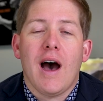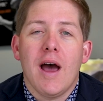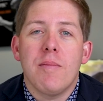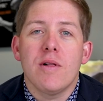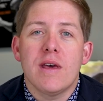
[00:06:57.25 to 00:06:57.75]

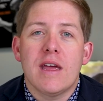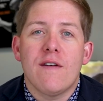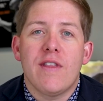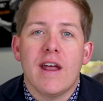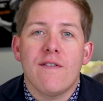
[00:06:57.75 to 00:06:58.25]
I
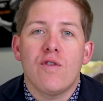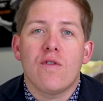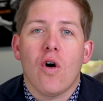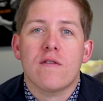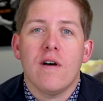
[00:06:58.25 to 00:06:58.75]
believe that if you
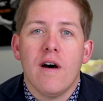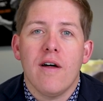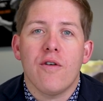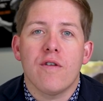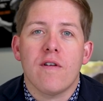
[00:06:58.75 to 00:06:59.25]
talk to
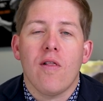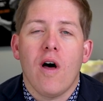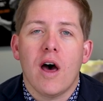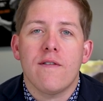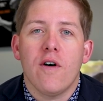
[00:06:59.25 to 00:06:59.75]
others, a
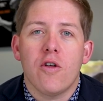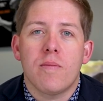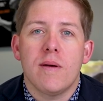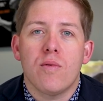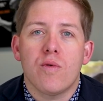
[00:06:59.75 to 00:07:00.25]
lot of other
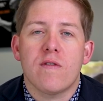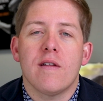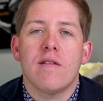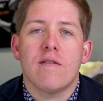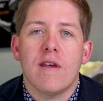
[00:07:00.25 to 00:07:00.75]
people will
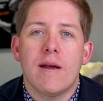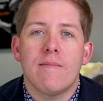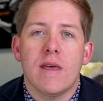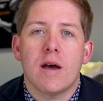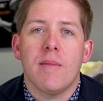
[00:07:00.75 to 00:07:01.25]
the same
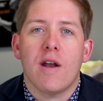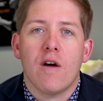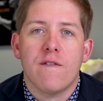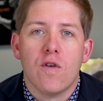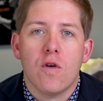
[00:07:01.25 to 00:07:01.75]
thing about
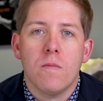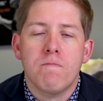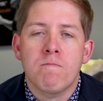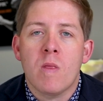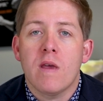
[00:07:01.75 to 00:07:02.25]
our firm,
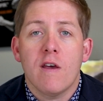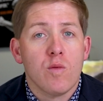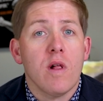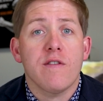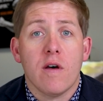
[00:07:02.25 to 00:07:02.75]
as
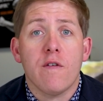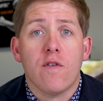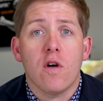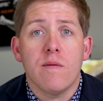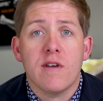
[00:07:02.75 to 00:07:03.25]
well as other
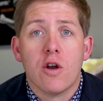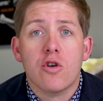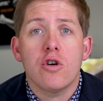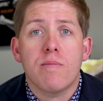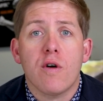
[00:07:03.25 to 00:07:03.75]
firms that are
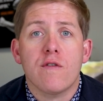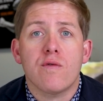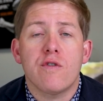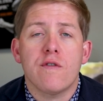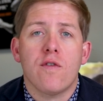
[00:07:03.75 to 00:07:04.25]
good
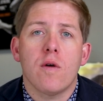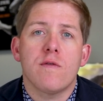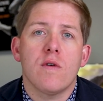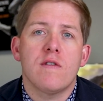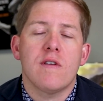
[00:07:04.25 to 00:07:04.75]
personal injury firms.
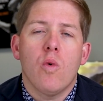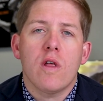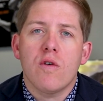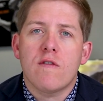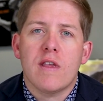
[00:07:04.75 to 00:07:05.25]
So it's one
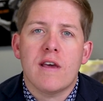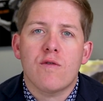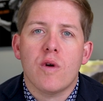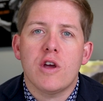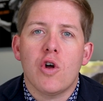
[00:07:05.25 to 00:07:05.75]
of those things
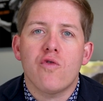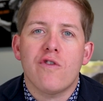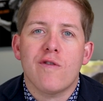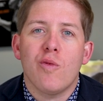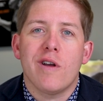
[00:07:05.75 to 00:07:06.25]
where you don't
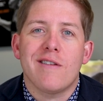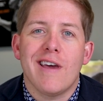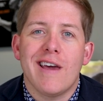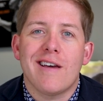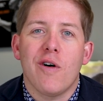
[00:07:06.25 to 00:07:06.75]
just want to
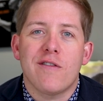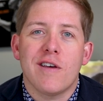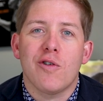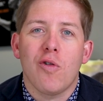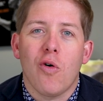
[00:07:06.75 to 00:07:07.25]
take a single